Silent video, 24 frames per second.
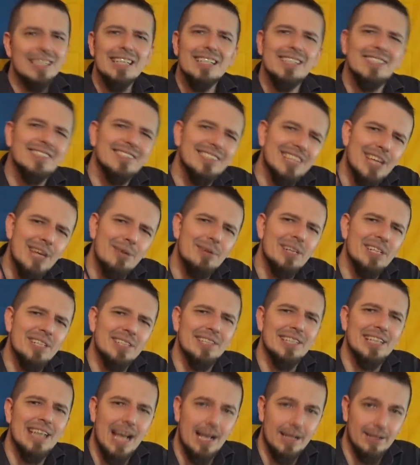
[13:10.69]
is
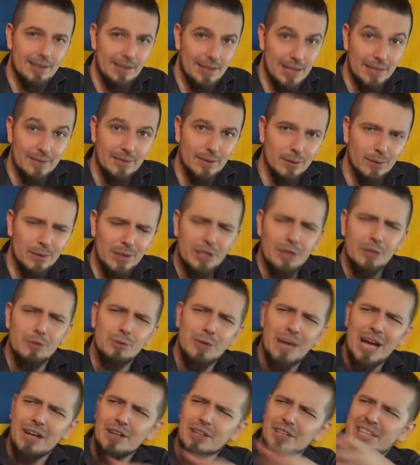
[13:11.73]
seriously at the level where
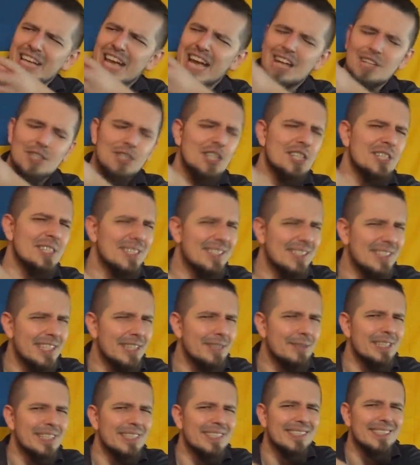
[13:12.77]
you'd rather catch a
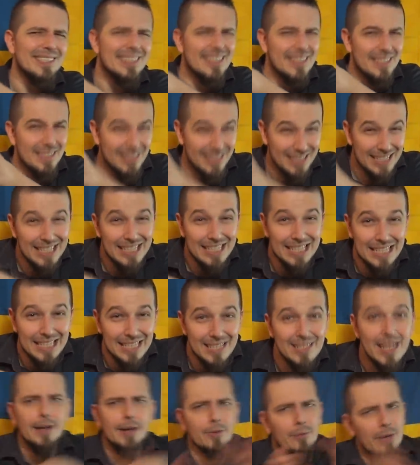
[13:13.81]
serious
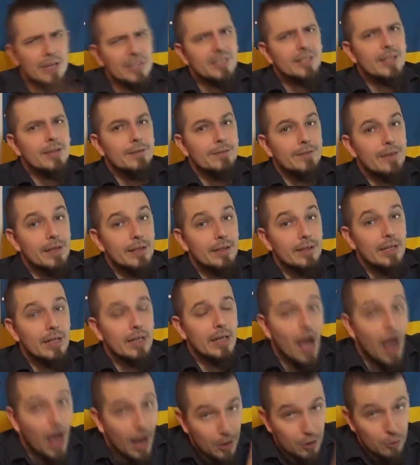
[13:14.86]
disease than risk
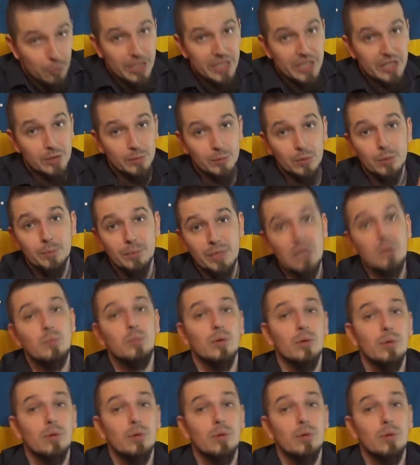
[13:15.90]
offending unreasonable people.